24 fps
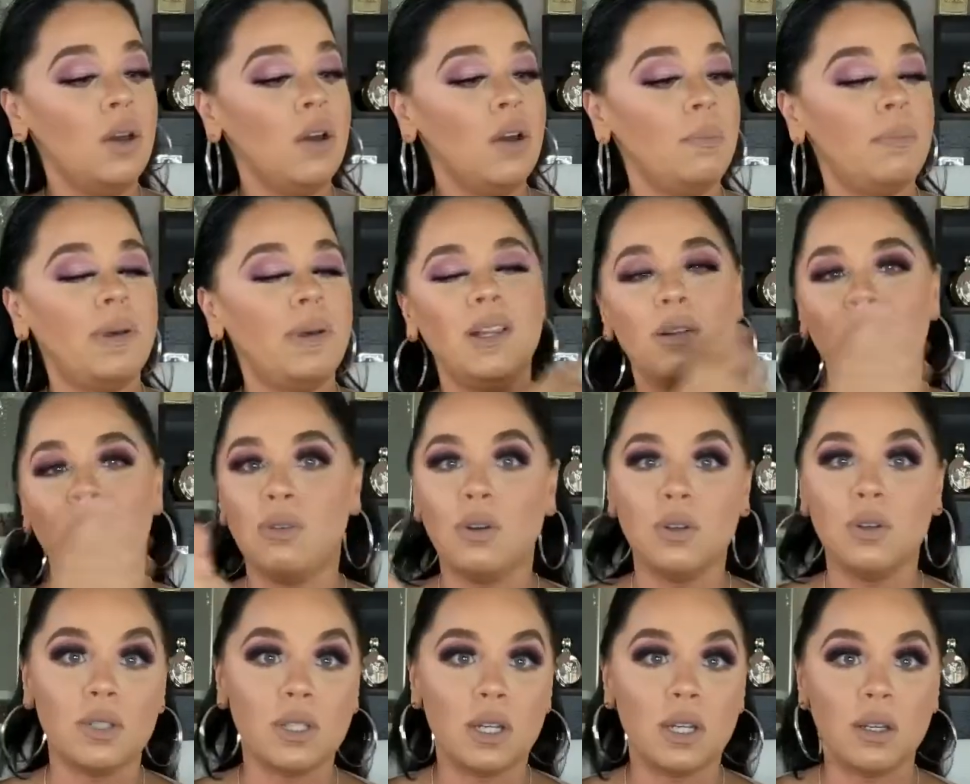Bella
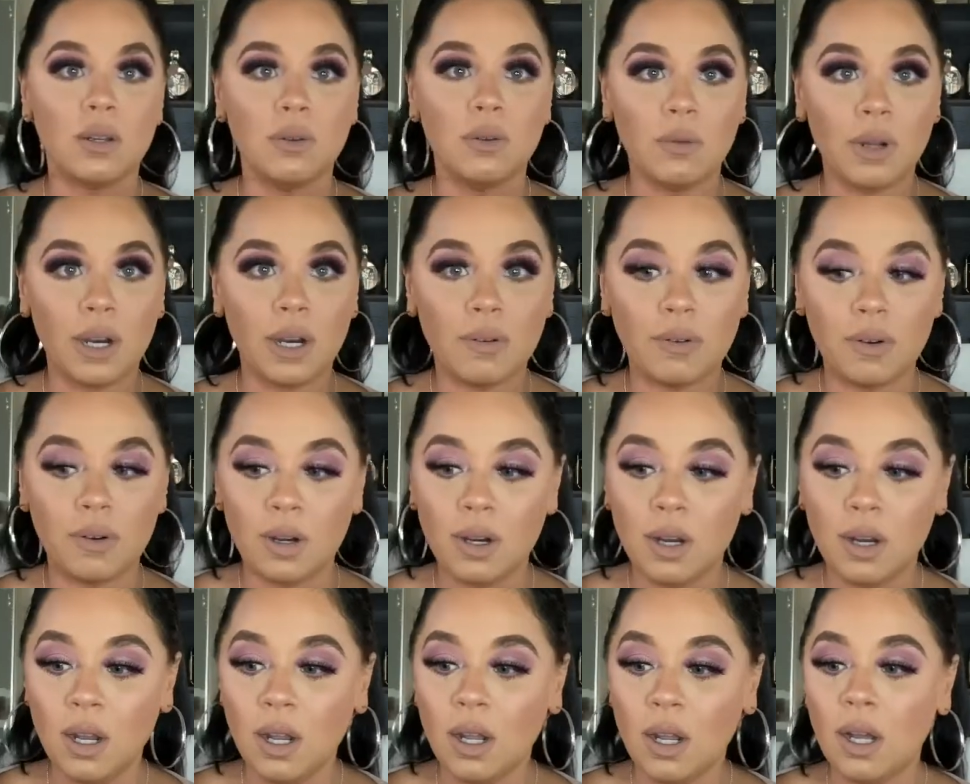Rosa, whatever,
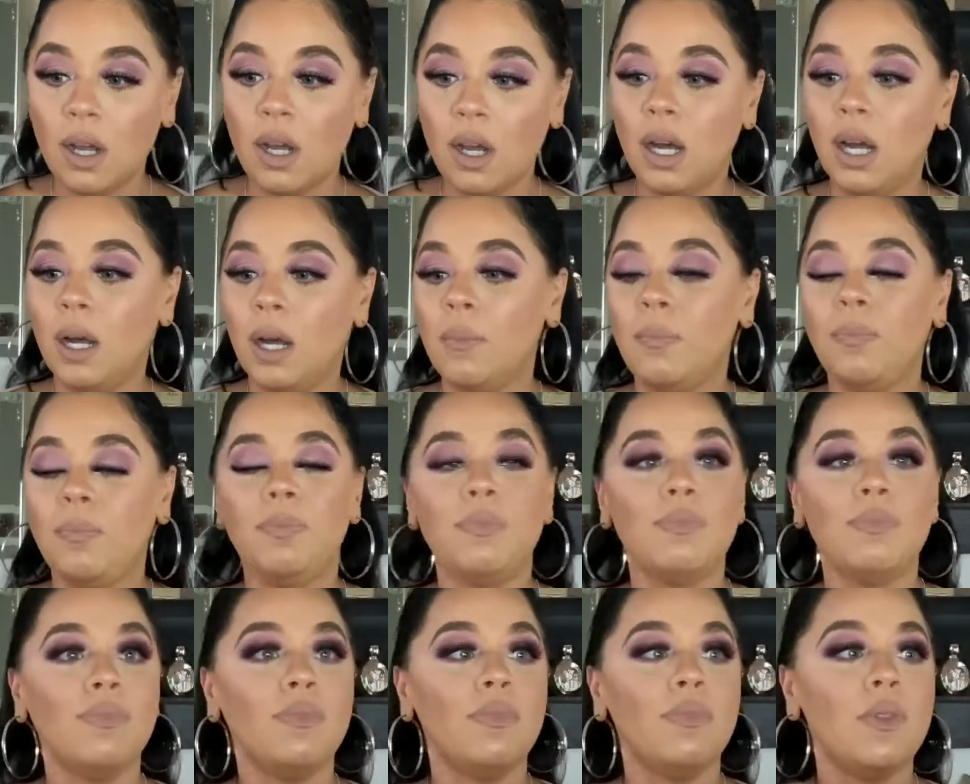um,
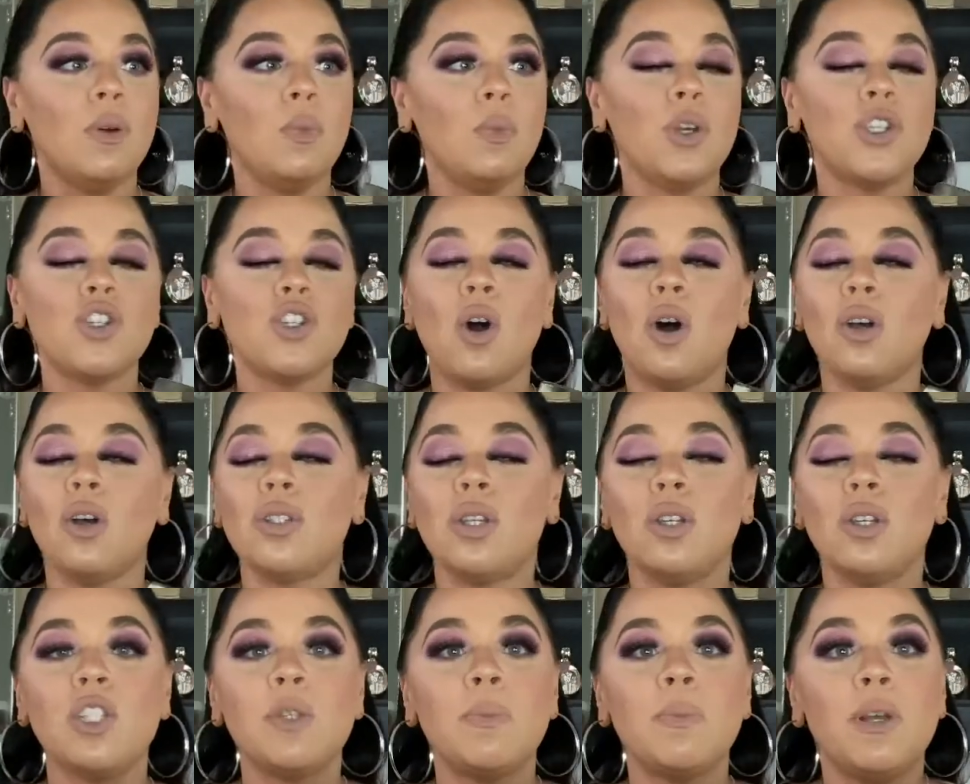which
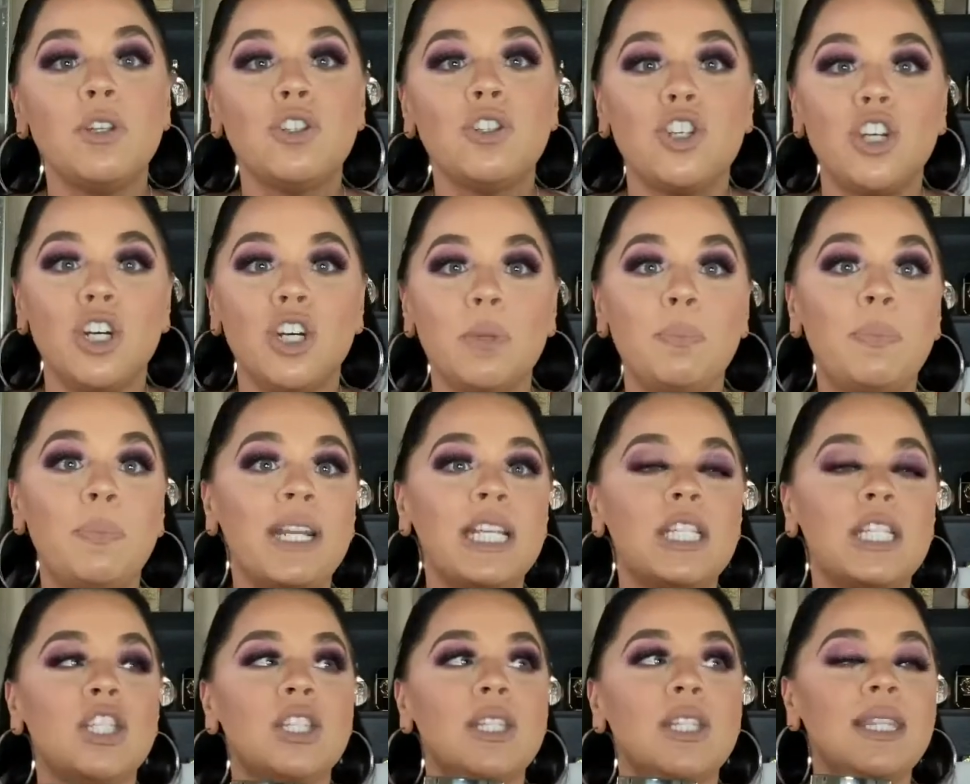also smells good, but
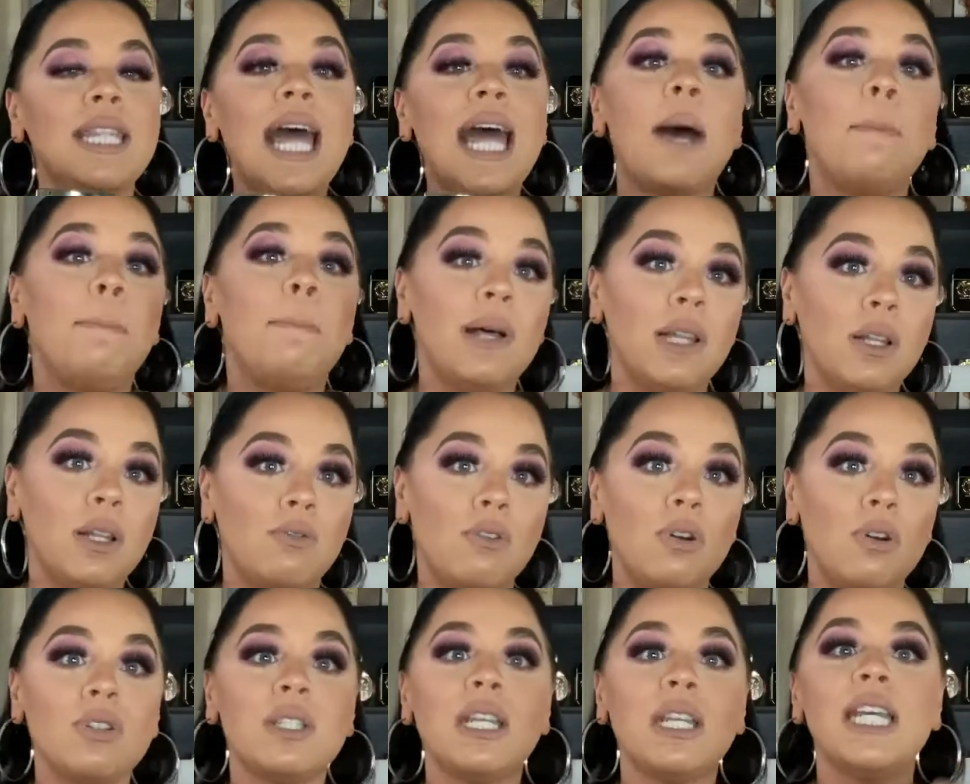it's that Bella
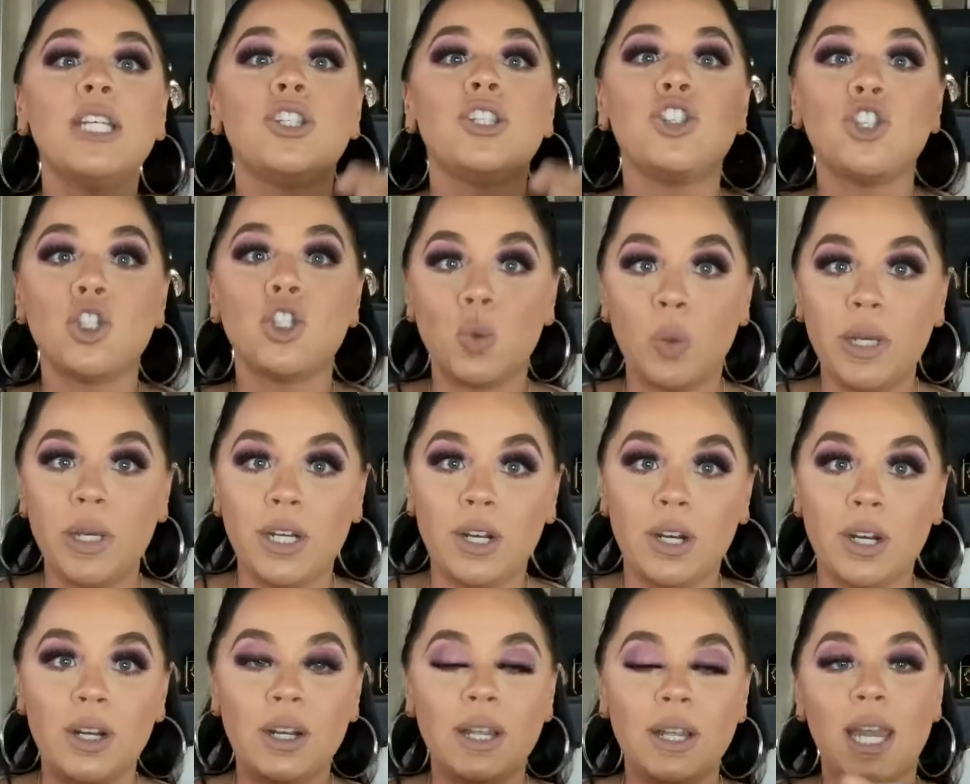Rosa is
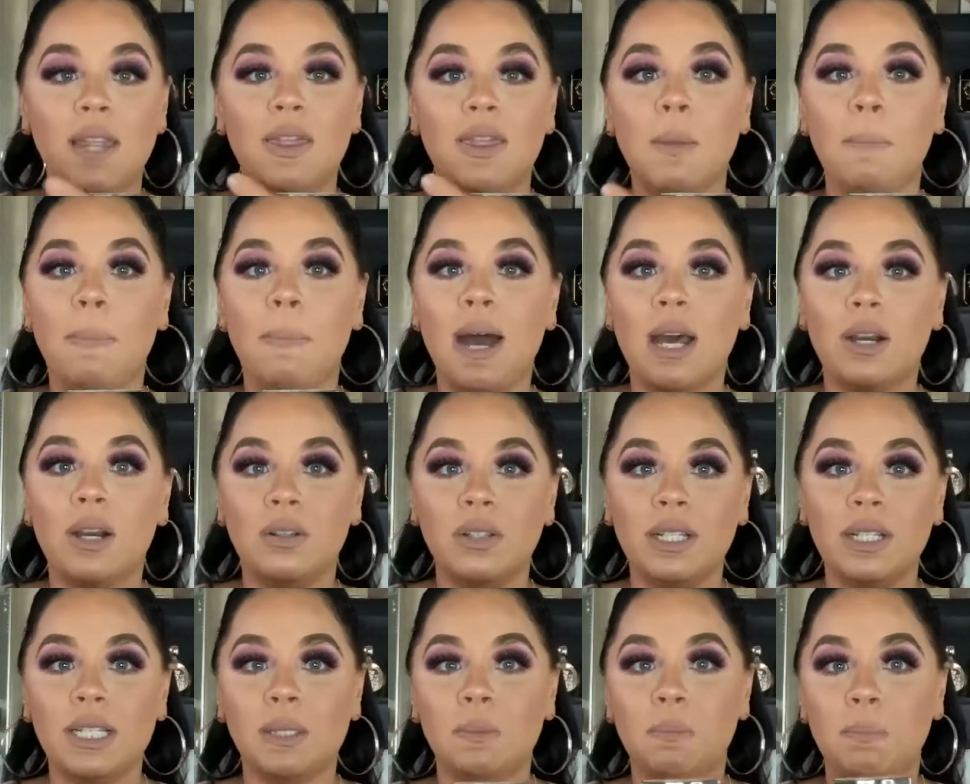sweeter and the bottle
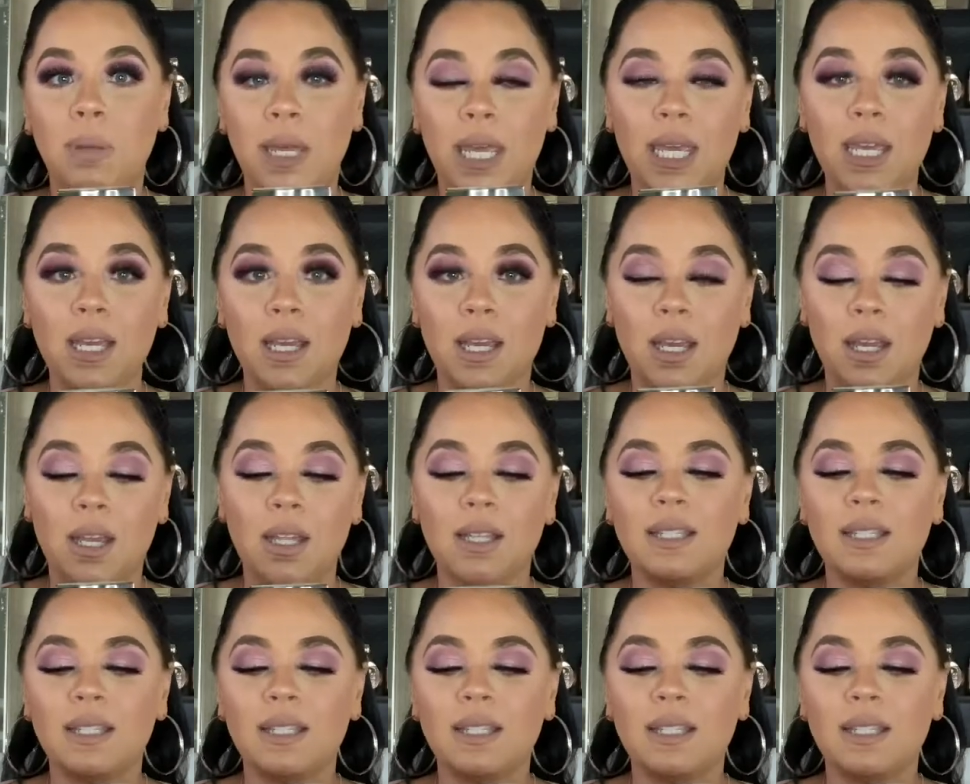is pink.